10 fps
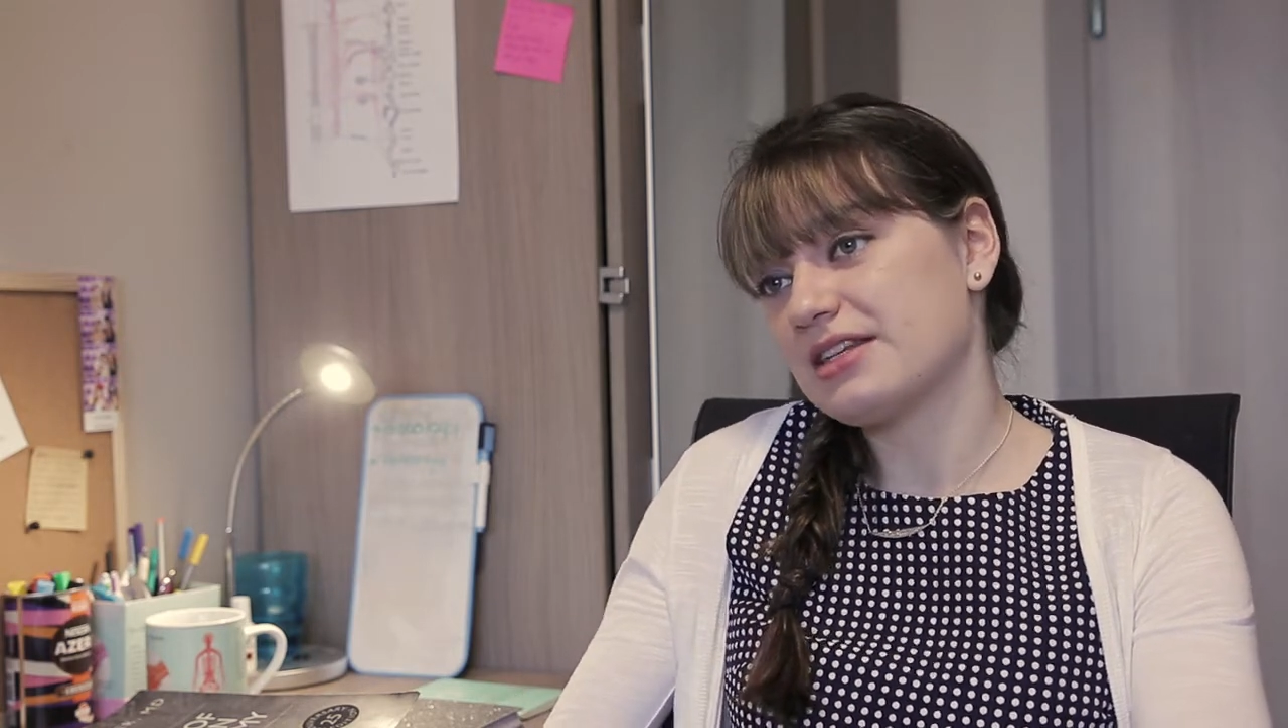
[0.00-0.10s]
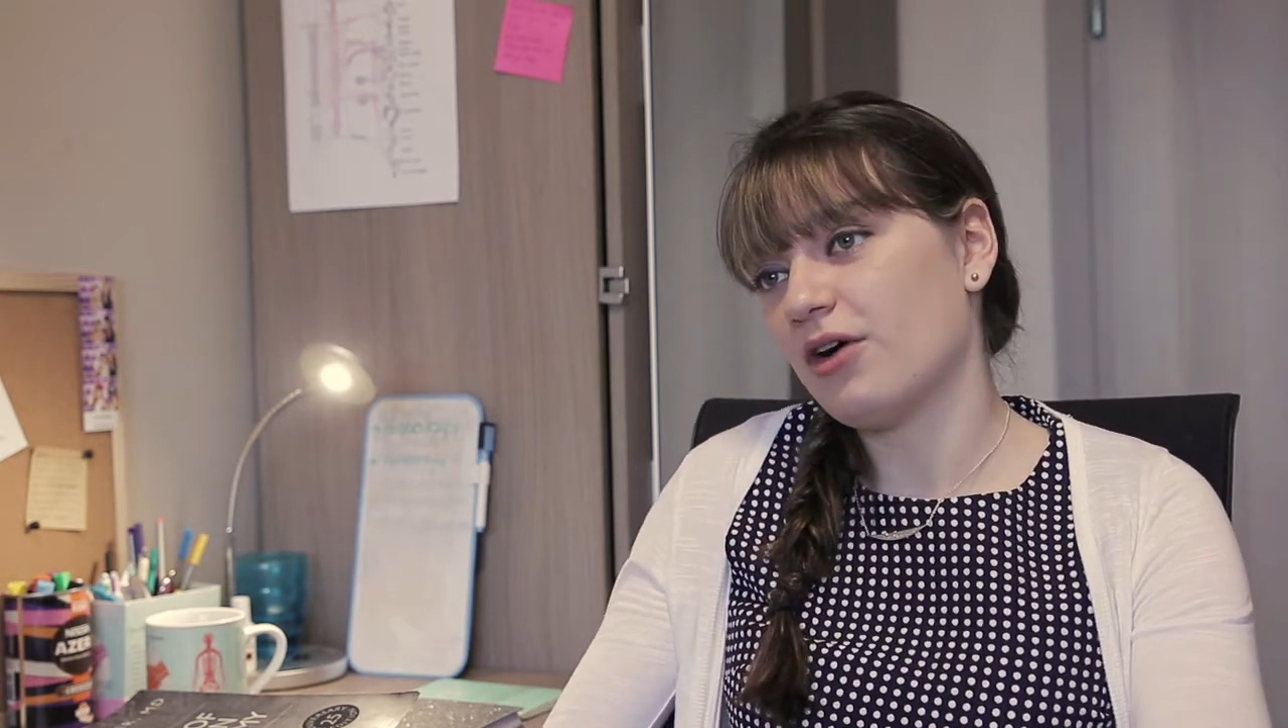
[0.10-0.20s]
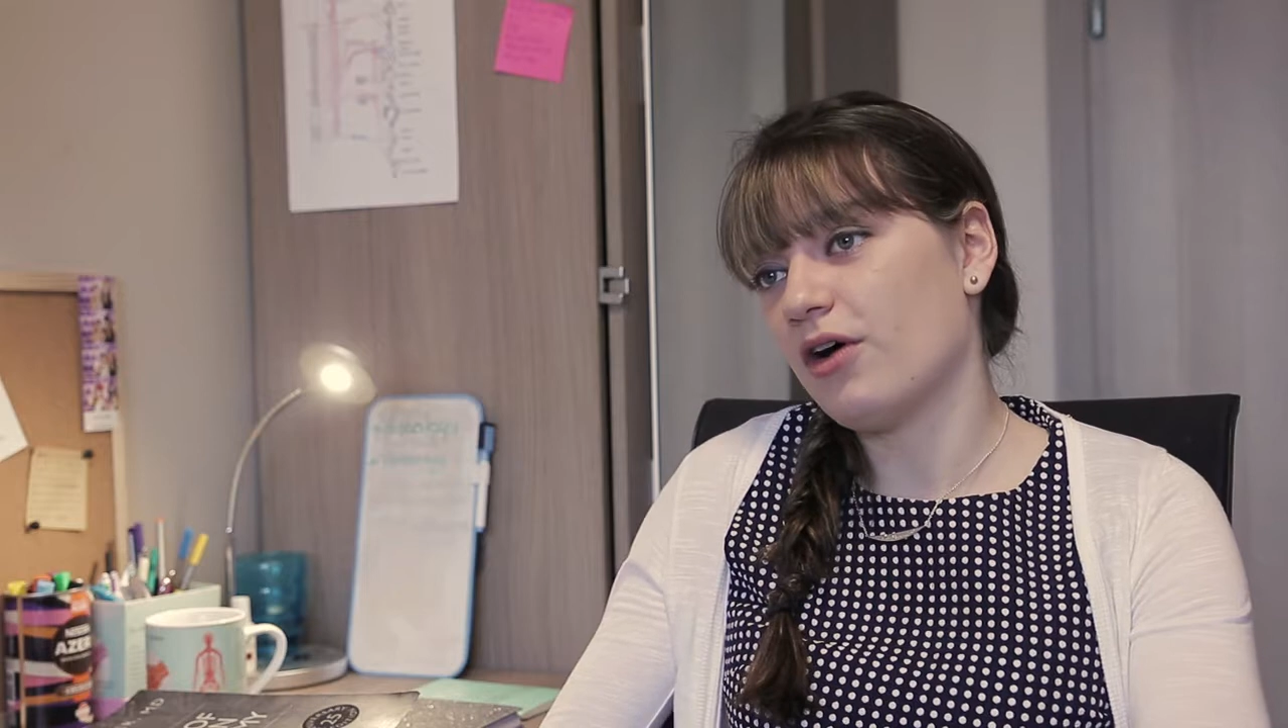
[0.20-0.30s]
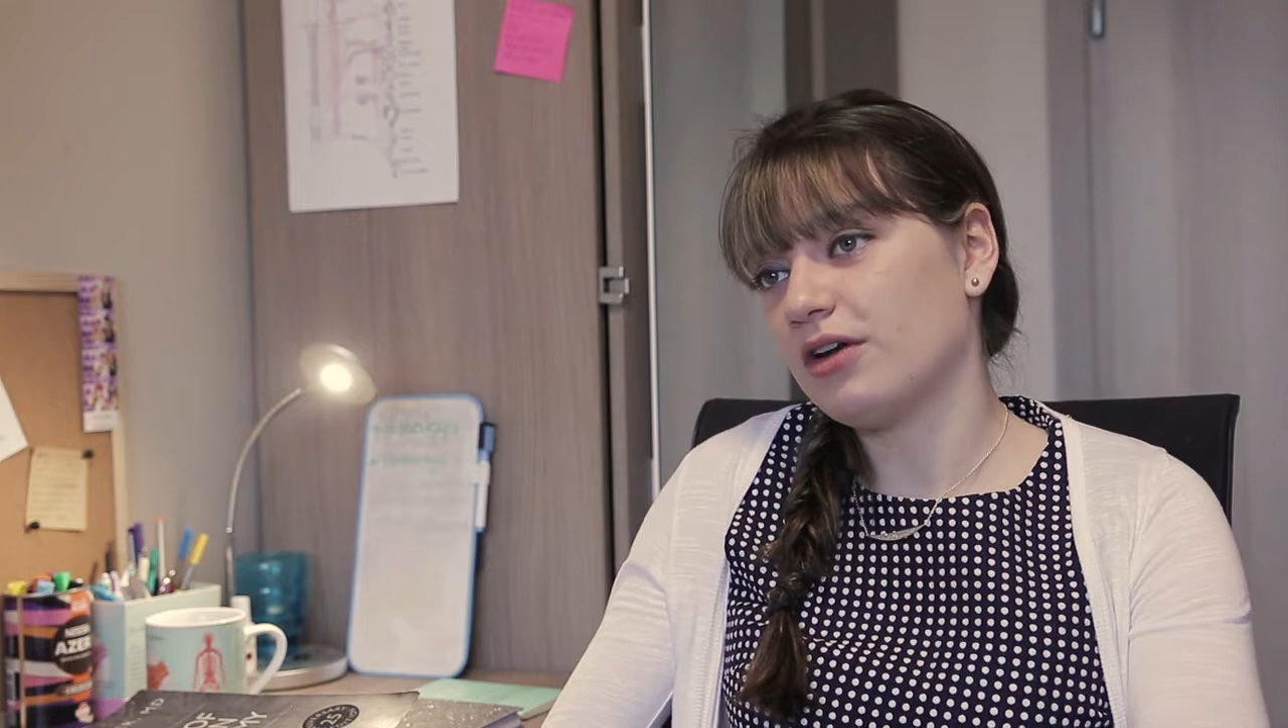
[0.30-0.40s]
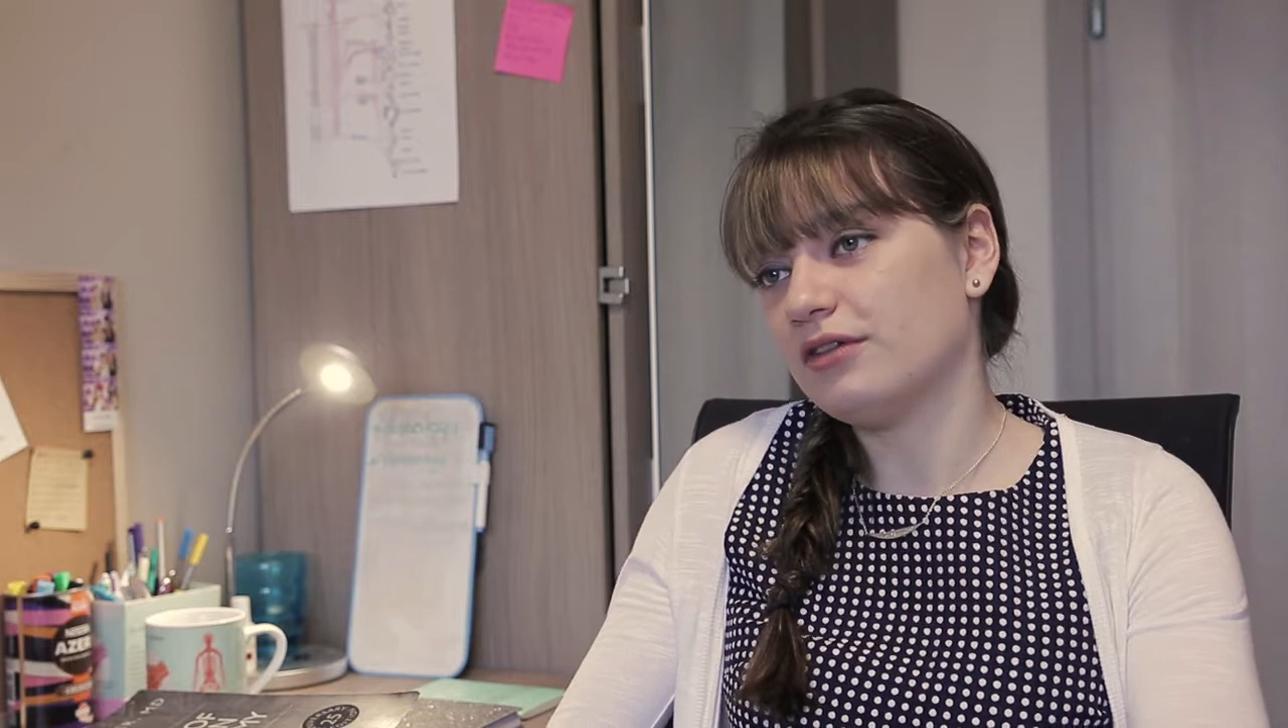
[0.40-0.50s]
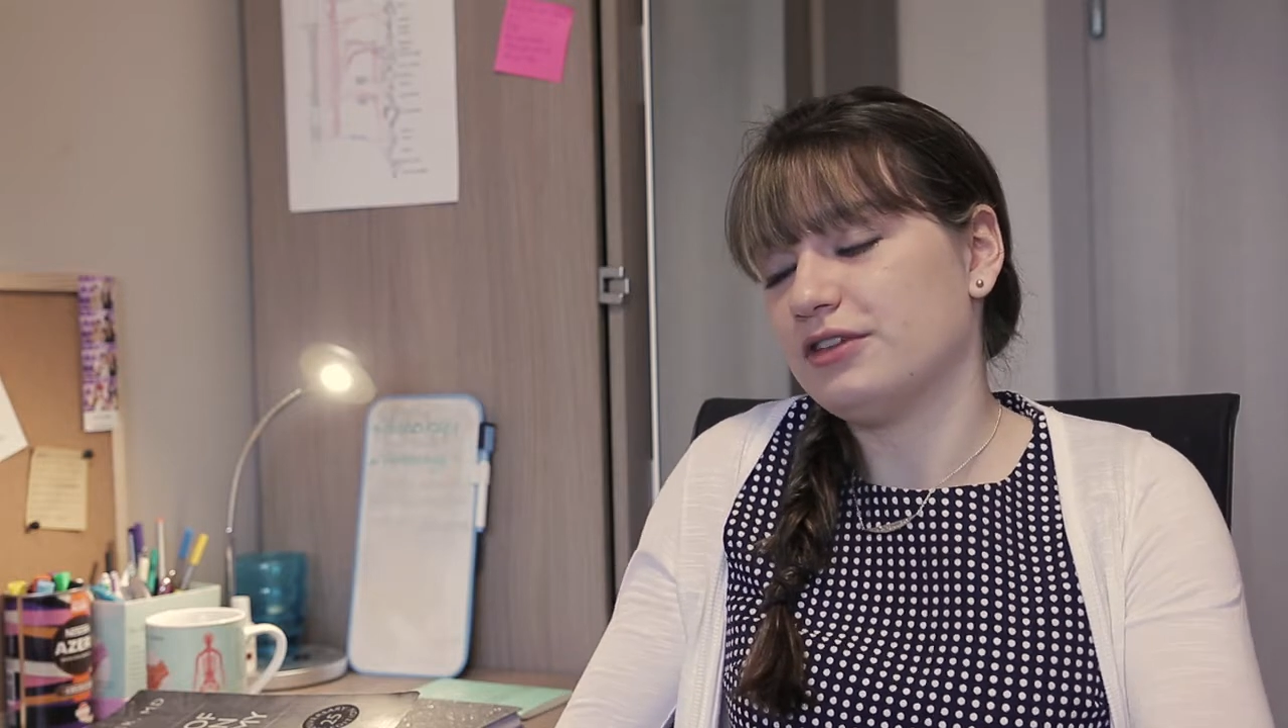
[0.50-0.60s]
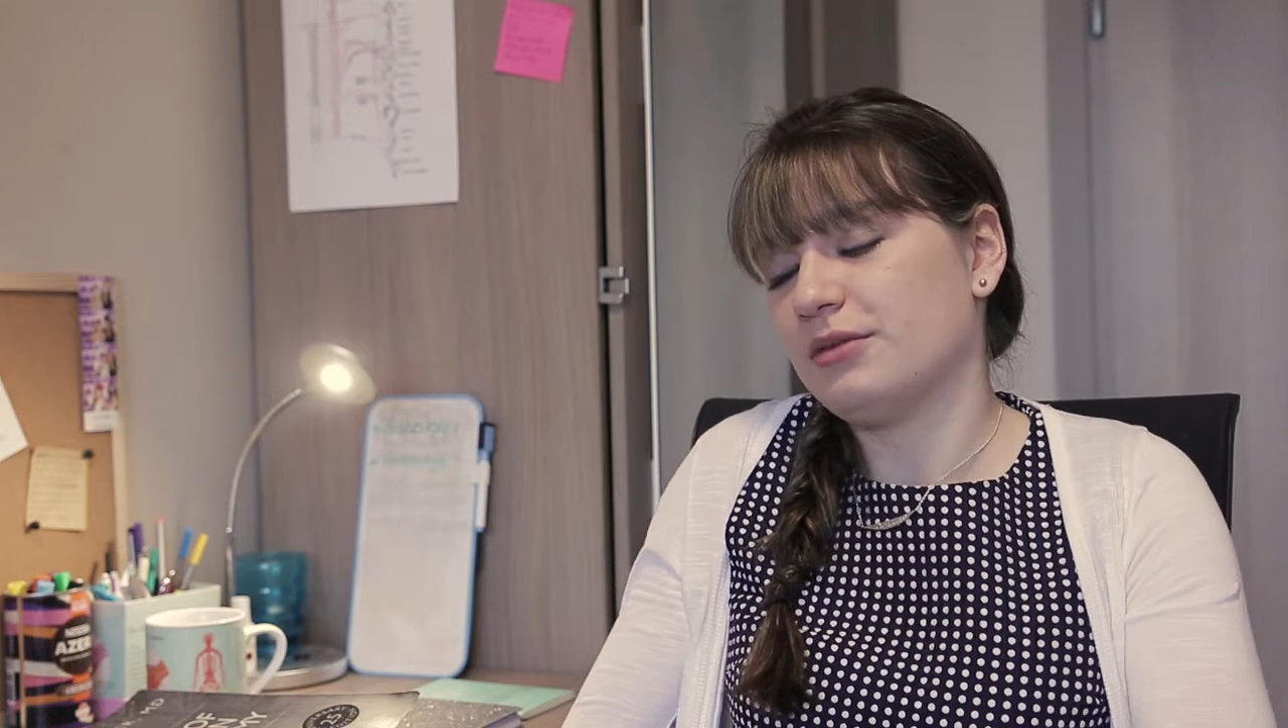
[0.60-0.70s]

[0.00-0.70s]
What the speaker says: in all of